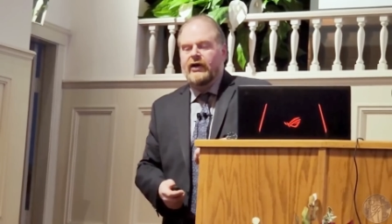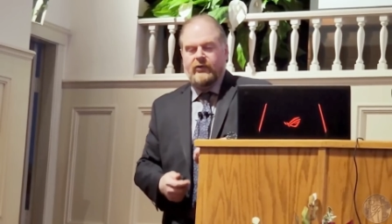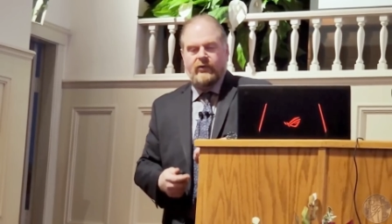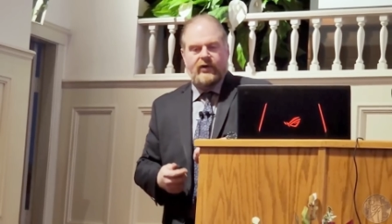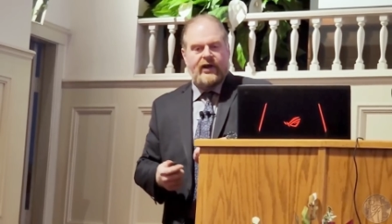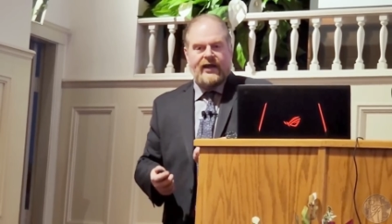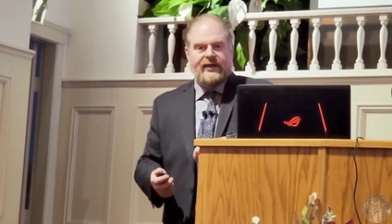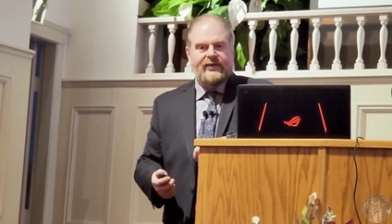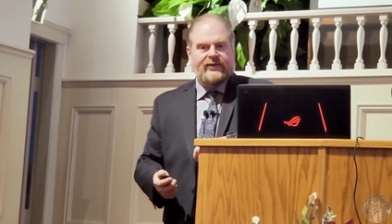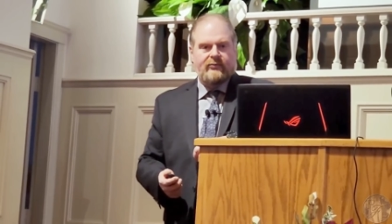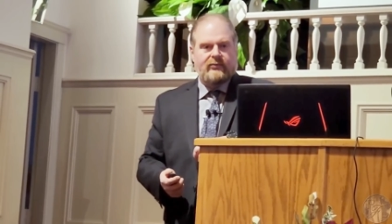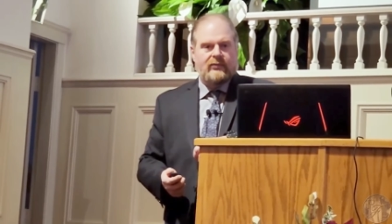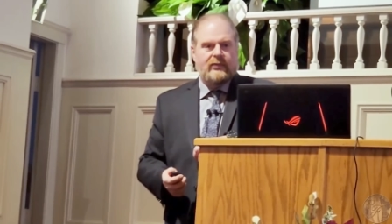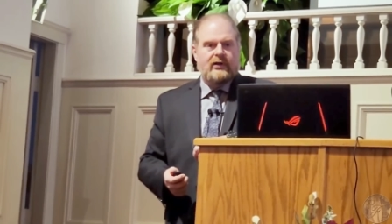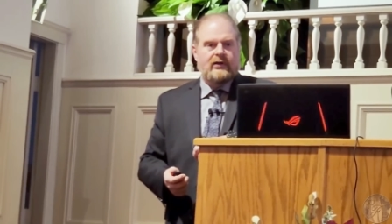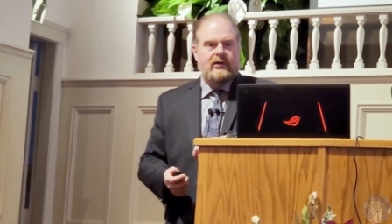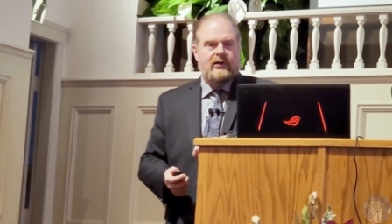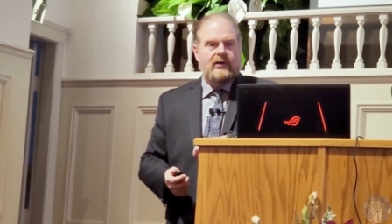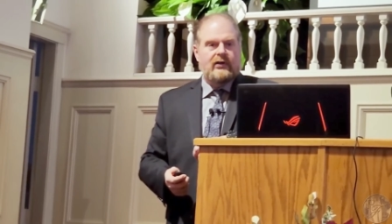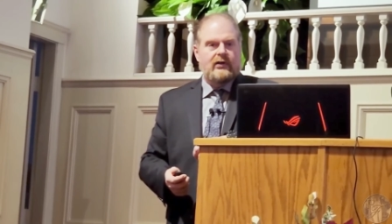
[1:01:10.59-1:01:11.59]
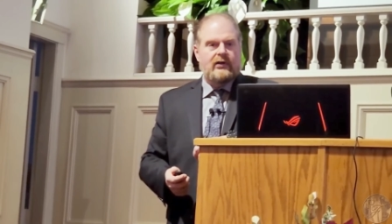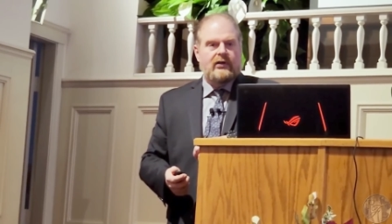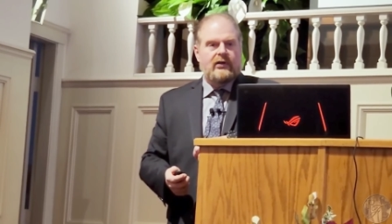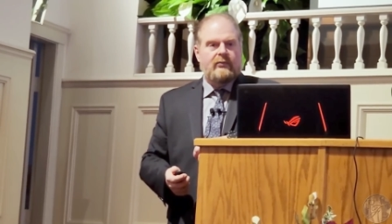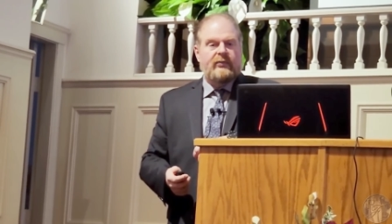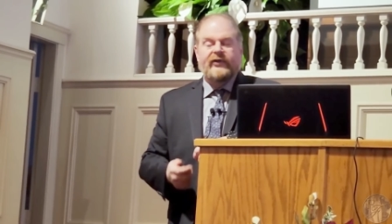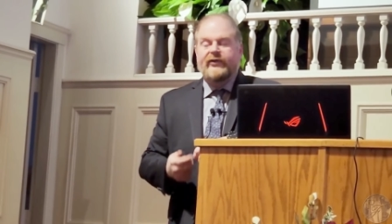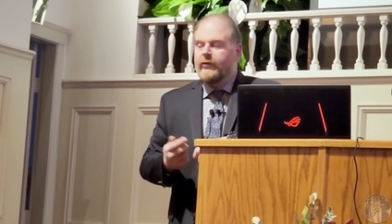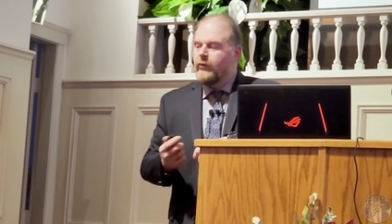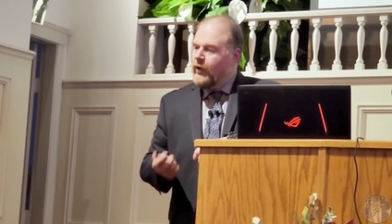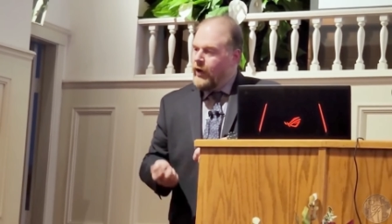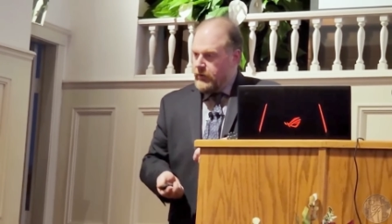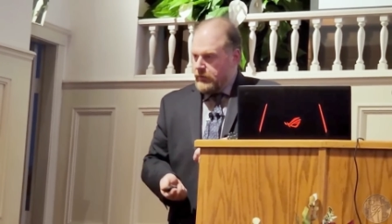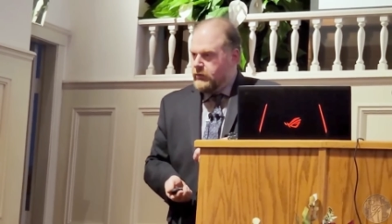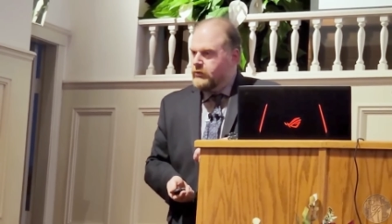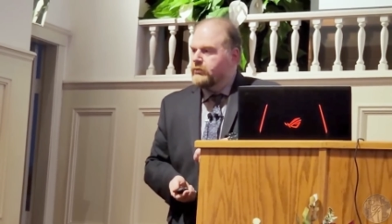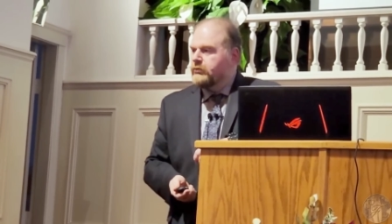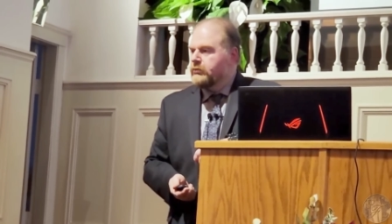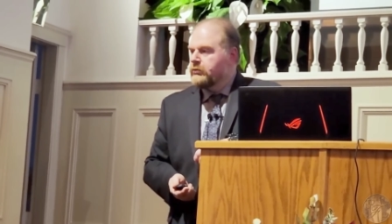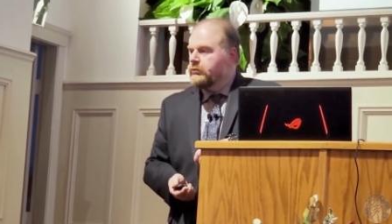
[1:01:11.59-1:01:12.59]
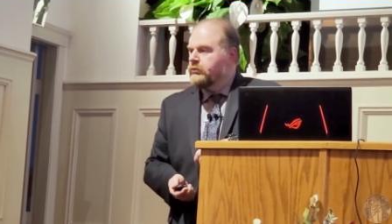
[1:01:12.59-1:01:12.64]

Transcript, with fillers: I don't hate them. But they're wrong.